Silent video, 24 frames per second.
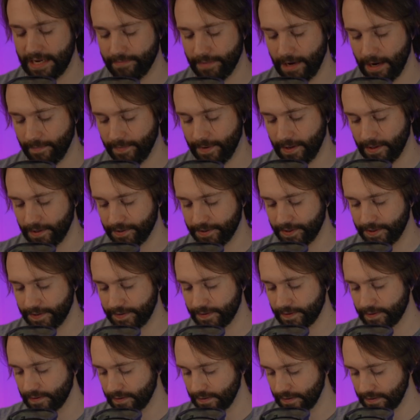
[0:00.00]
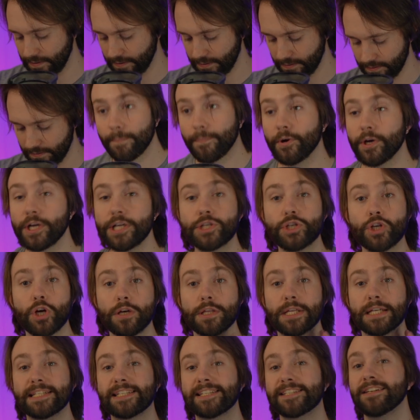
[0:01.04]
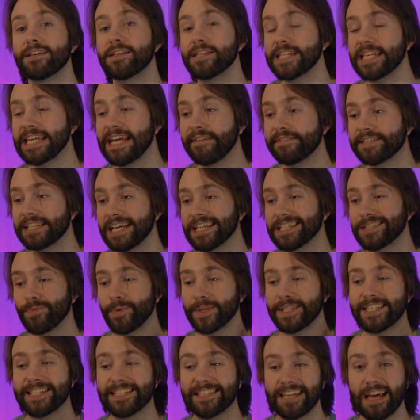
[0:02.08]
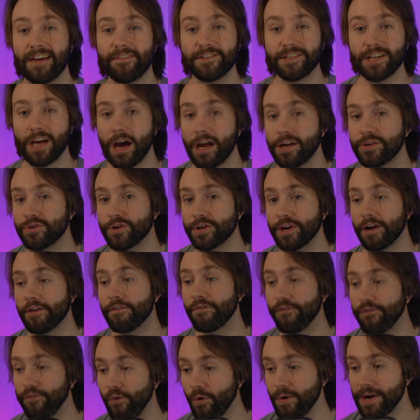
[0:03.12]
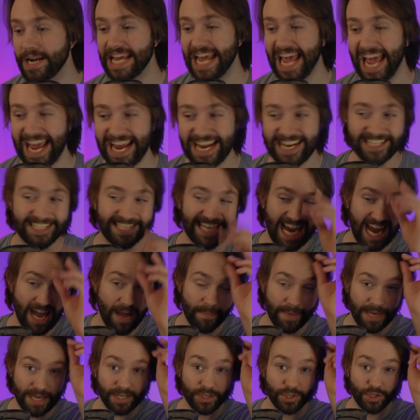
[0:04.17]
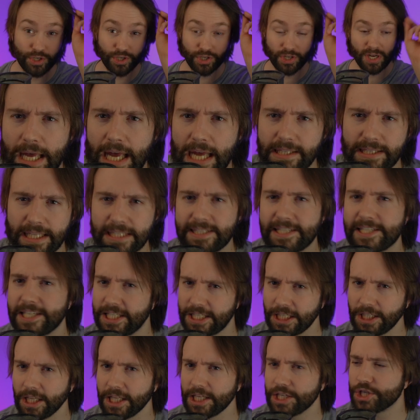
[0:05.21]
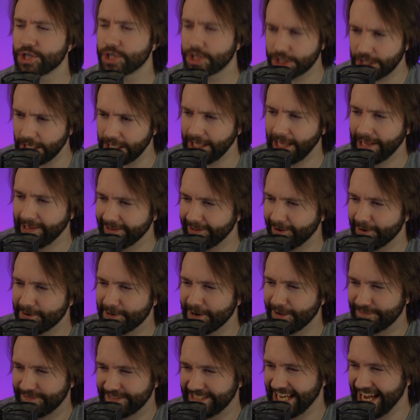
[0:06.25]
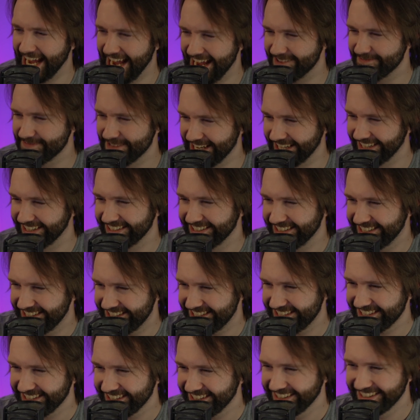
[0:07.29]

my apologies. Pretty sure that still leaves us with 748 damage. And that's still a shitload of damage.